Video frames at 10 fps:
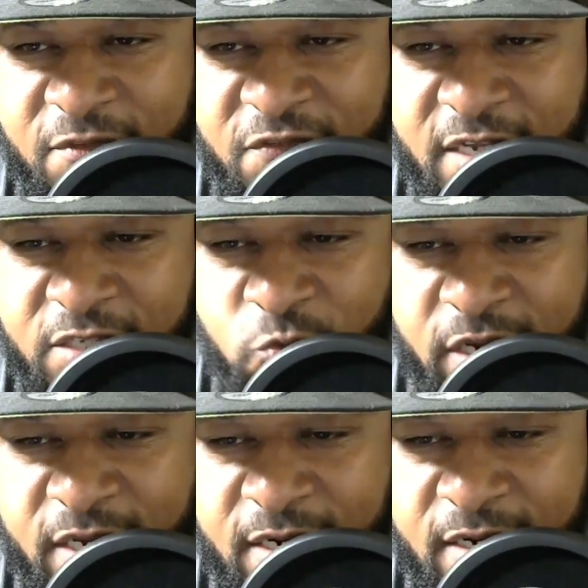
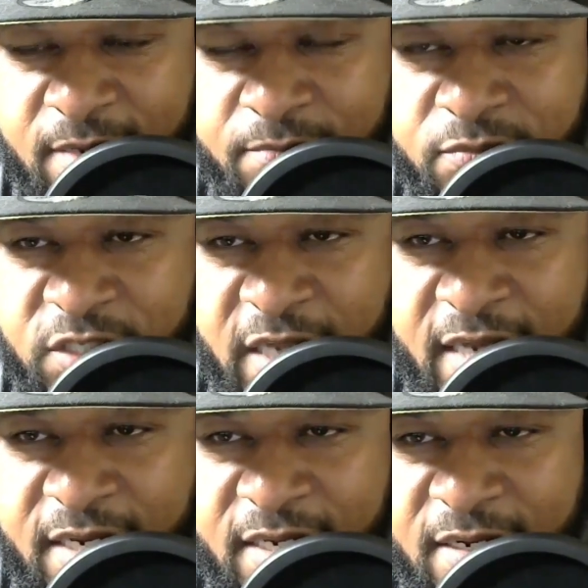Faceway hit it up.
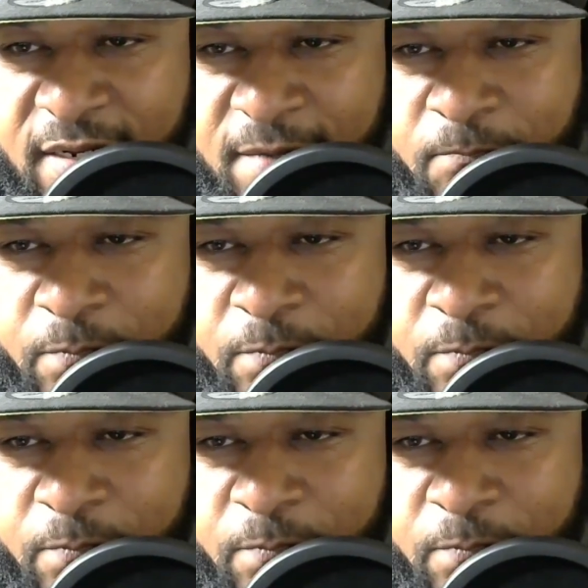Chad hit it up.